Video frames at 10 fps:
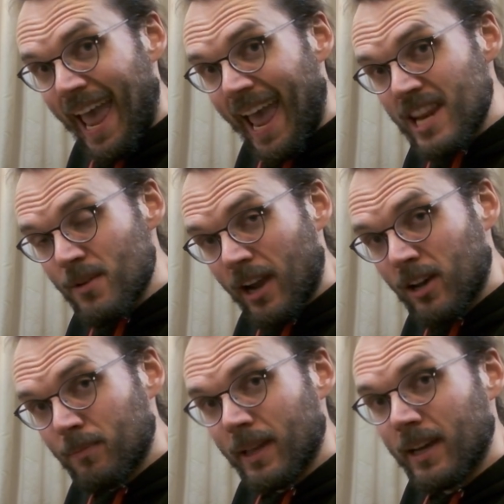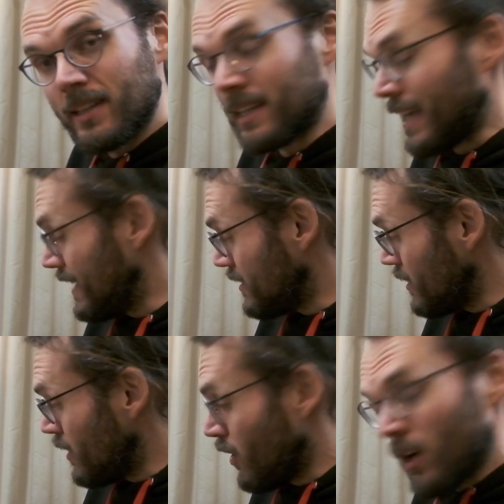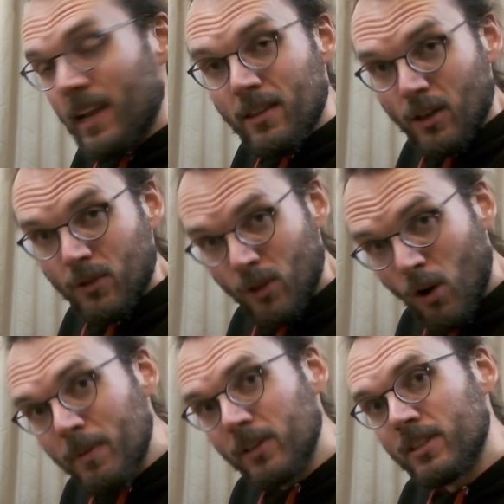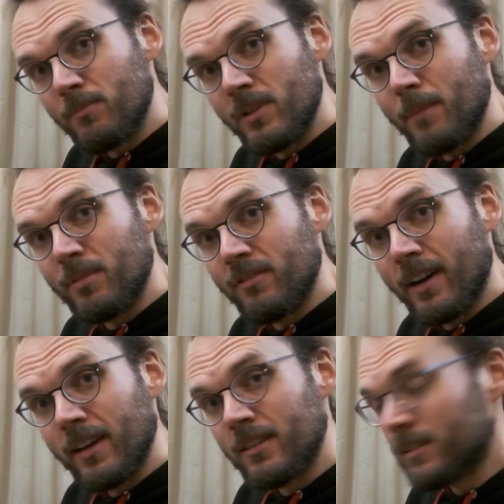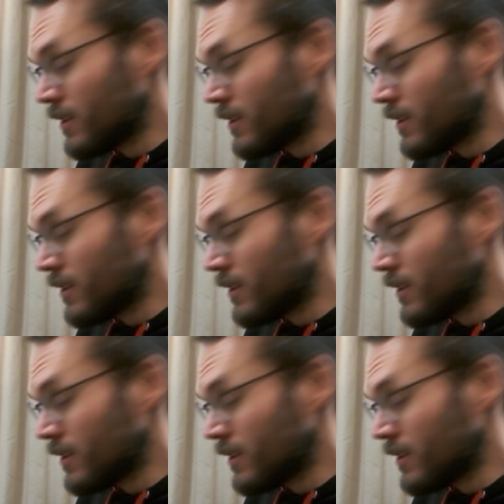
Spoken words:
any record player that has either no built-in preamplifier,